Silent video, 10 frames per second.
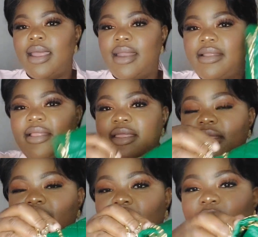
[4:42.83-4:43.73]
another
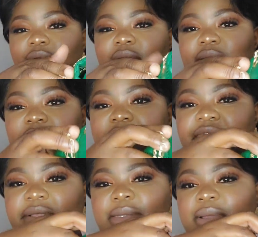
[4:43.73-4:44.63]
thing that I got, not the
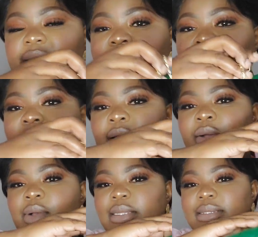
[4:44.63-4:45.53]
first one,
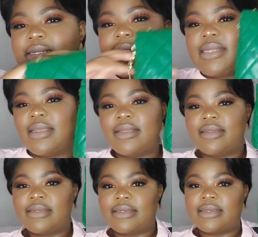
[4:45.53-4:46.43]
was this
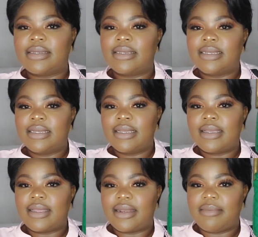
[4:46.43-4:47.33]

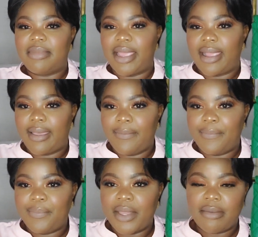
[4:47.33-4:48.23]
green bag
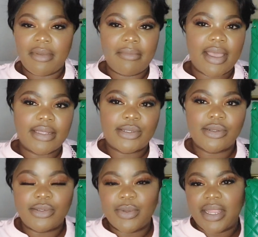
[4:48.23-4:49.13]
remember i
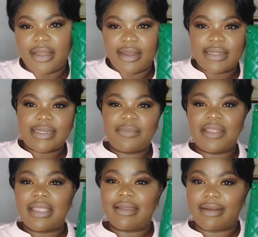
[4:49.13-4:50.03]
told you i needed
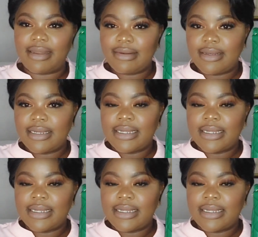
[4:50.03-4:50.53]
something green